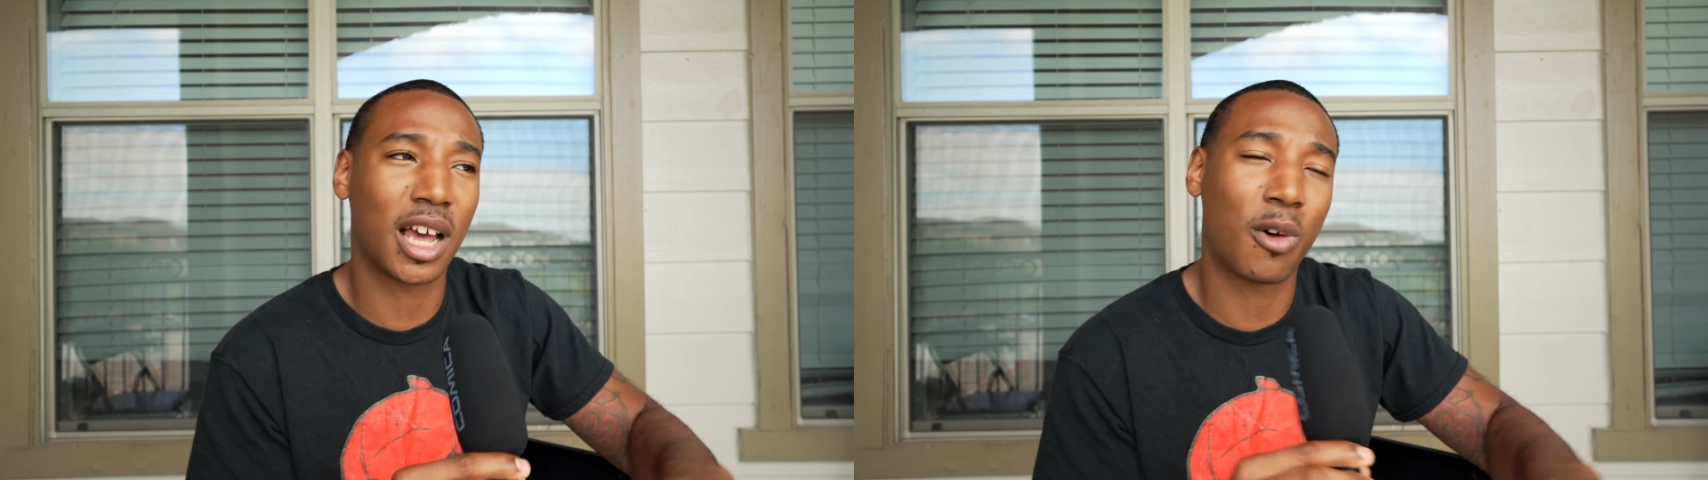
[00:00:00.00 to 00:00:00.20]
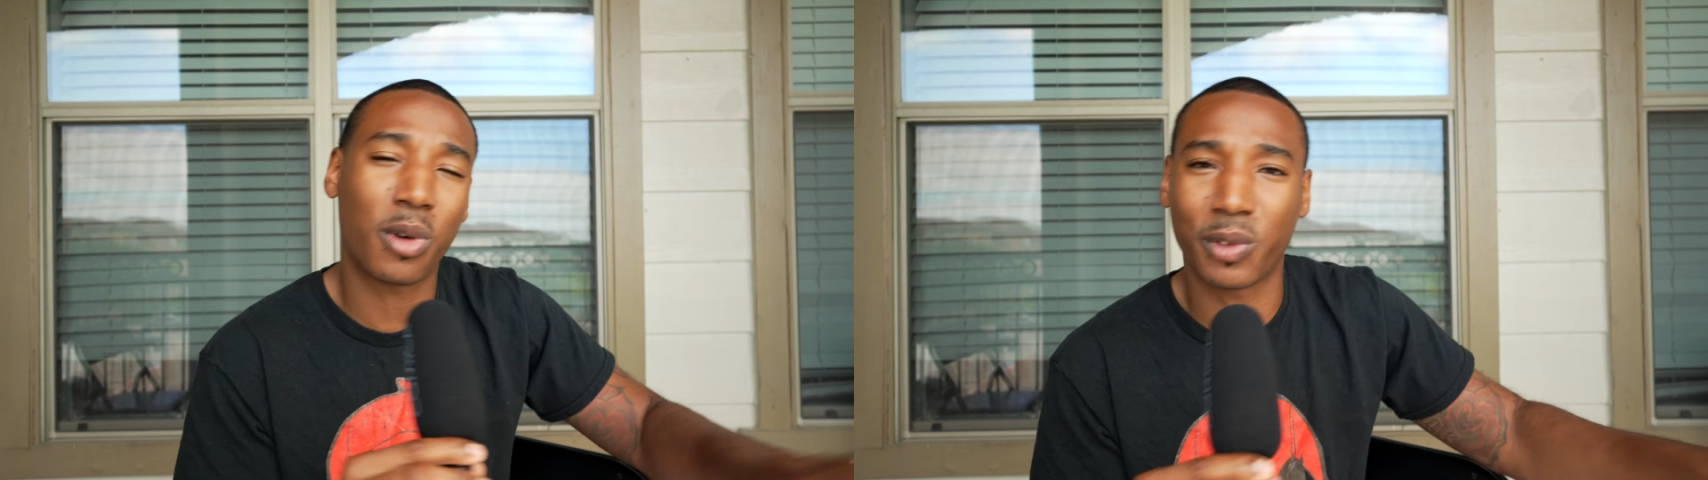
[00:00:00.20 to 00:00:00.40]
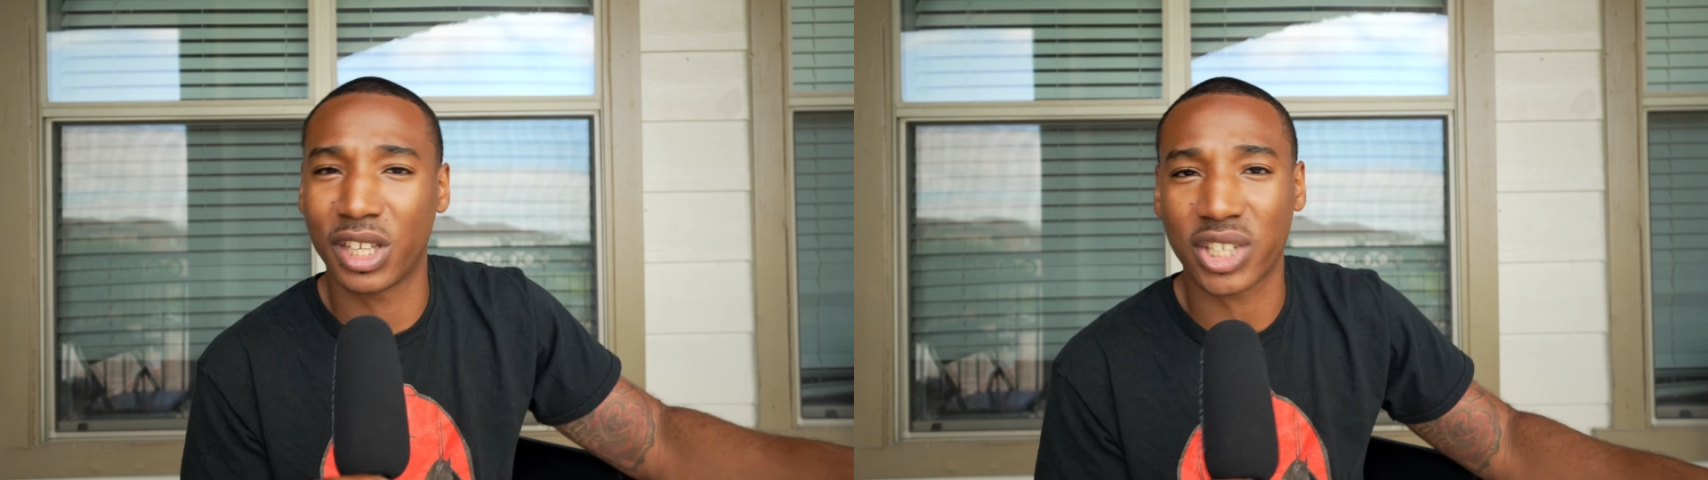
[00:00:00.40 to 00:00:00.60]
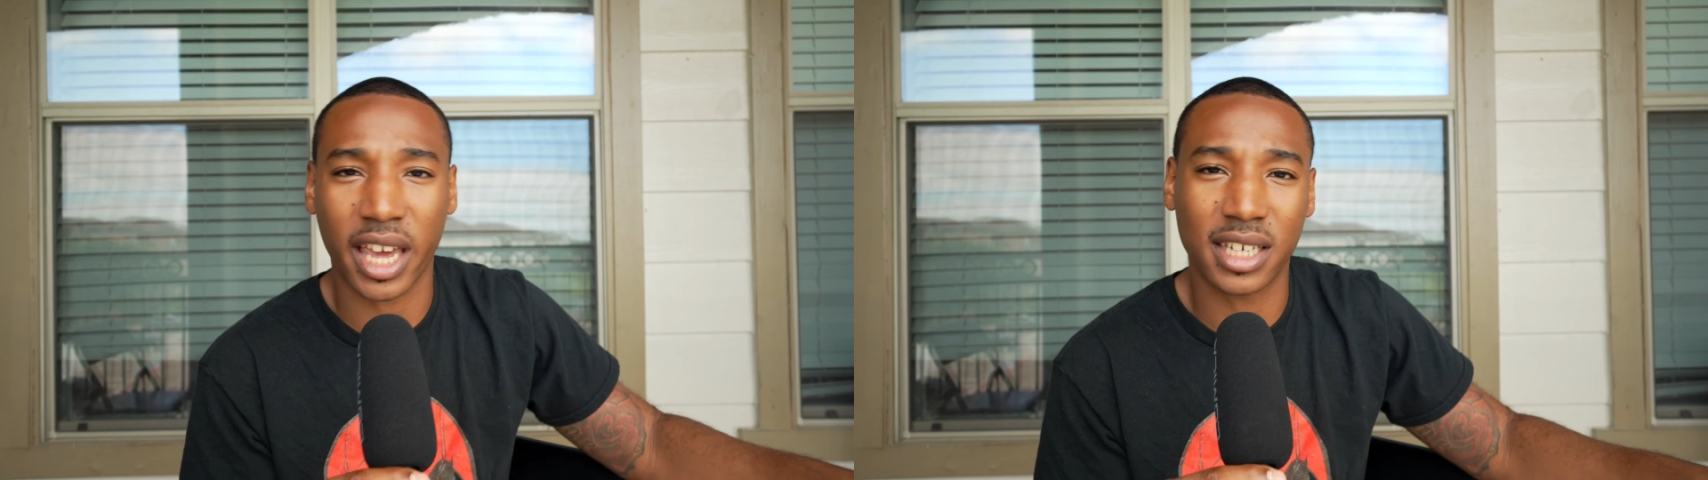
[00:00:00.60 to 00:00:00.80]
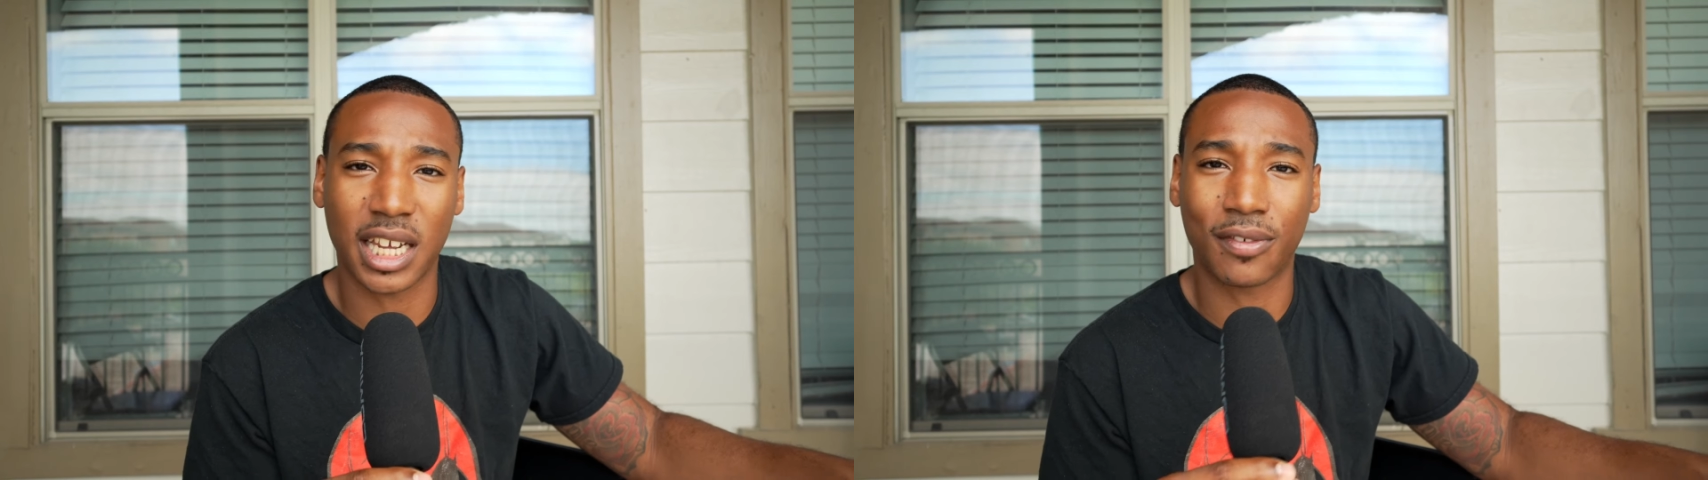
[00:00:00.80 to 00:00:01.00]
I don't want to really
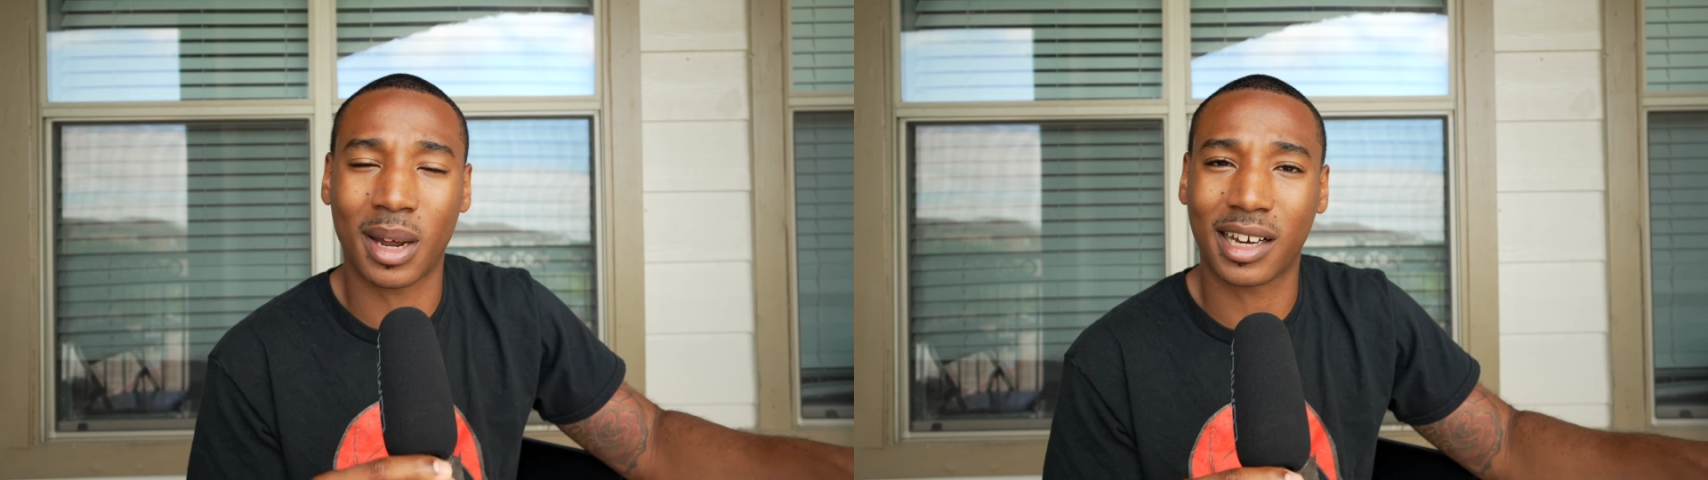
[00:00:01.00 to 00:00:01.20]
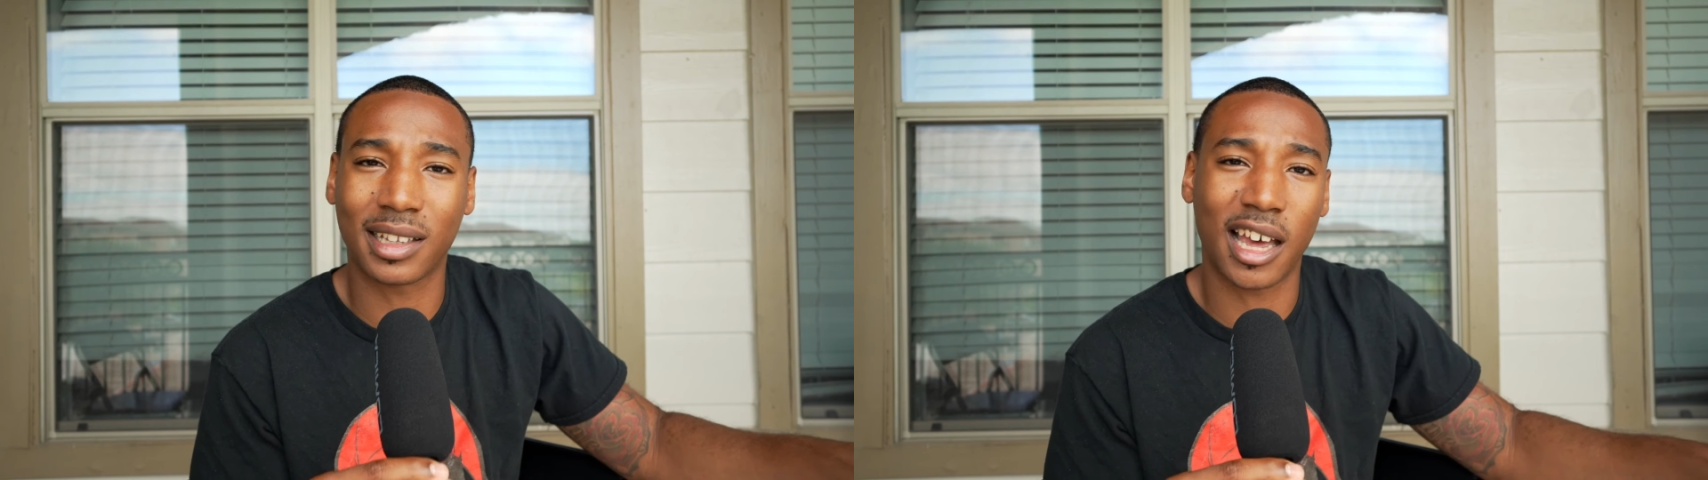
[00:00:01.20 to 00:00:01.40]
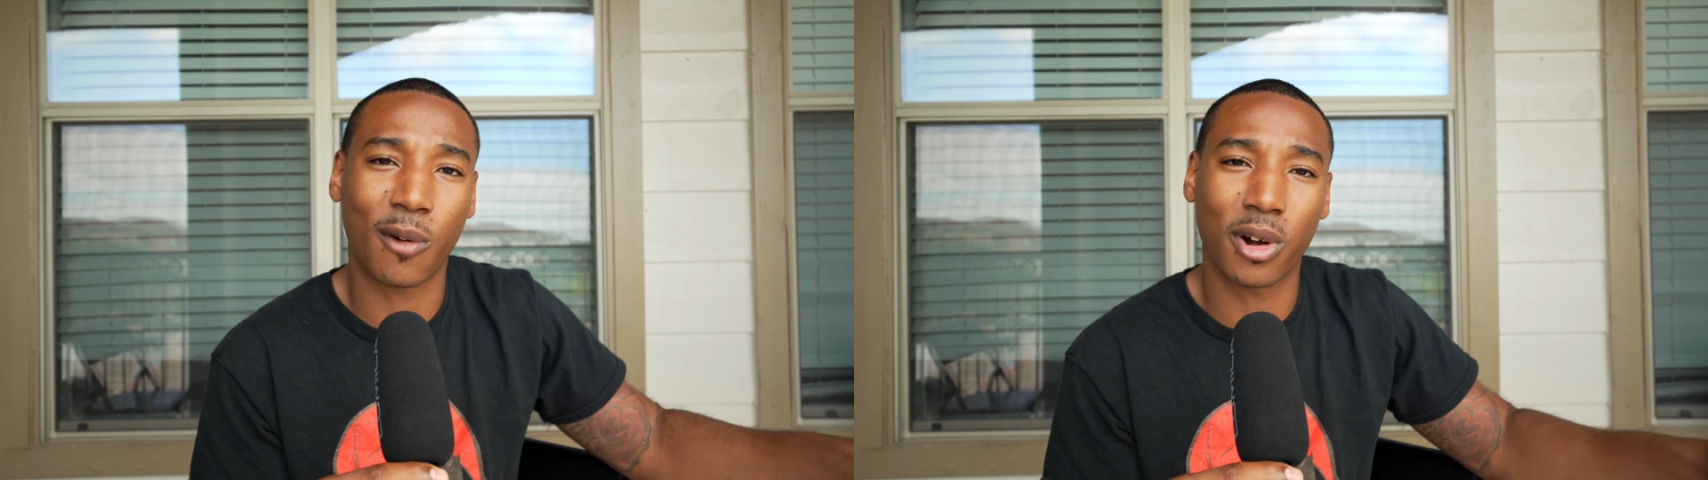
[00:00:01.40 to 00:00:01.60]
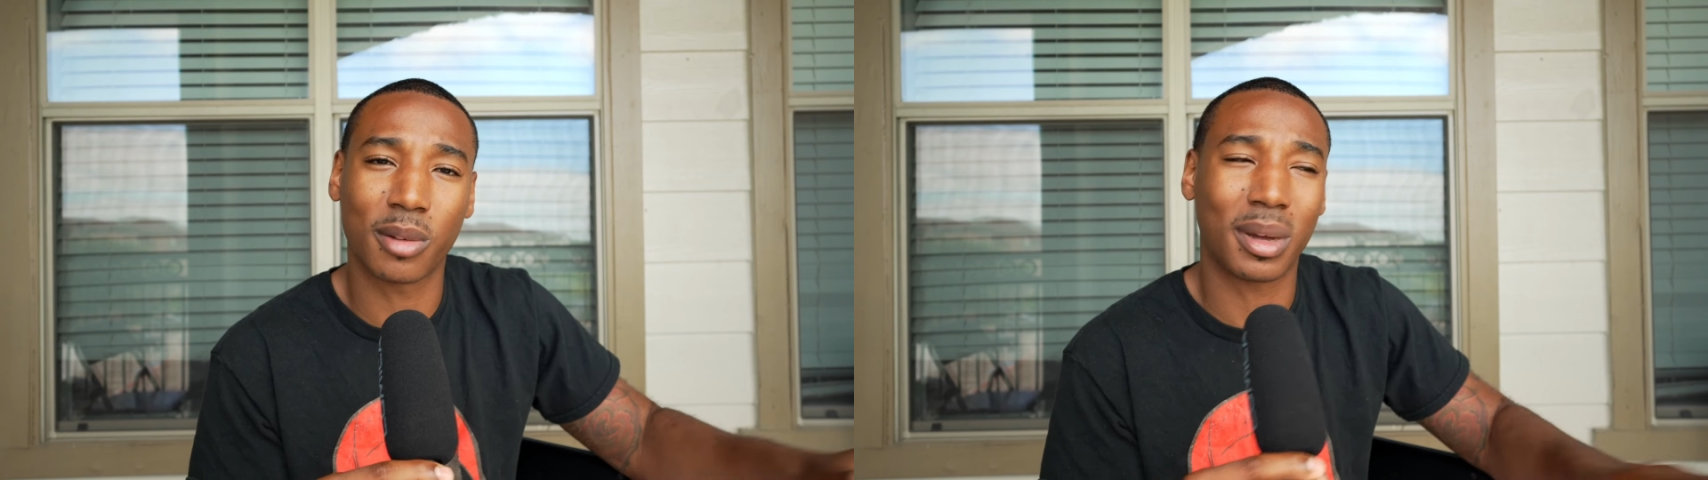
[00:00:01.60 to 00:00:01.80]
change that for my client work.